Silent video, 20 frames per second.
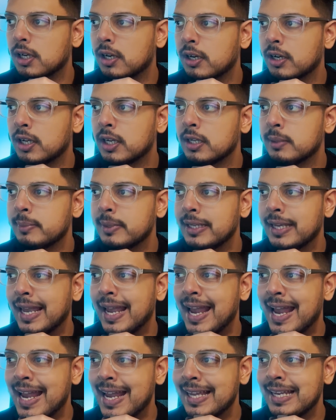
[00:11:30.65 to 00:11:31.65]
are going to be
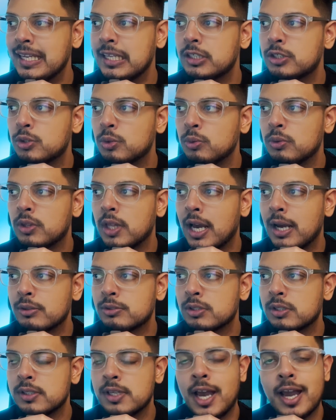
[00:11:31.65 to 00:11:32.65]

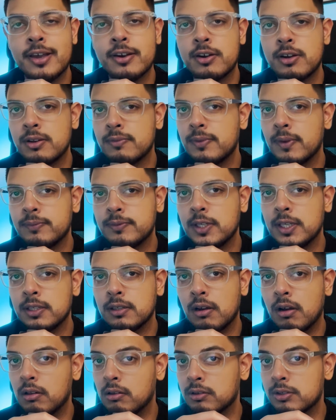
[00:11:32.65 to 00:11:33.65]

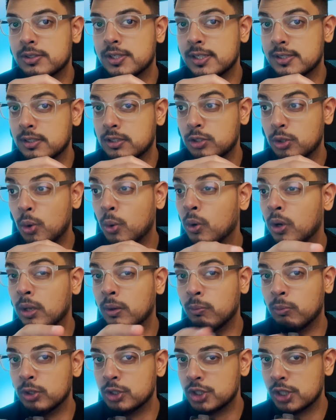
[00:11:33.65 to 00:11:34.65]
$82,915 as a total,
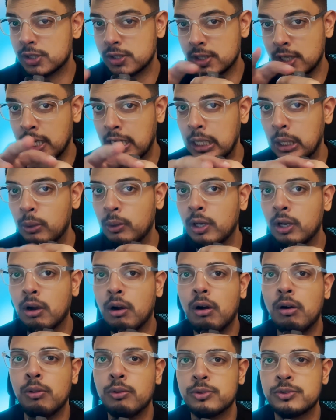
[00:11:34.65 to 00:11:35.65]
which is including
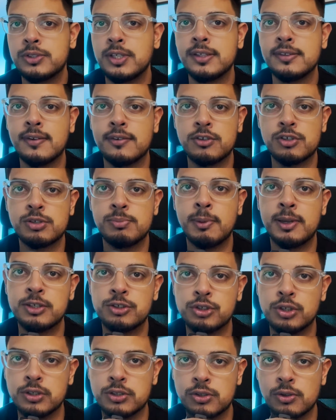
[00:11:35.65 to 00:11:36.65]
all those things I just mentioned.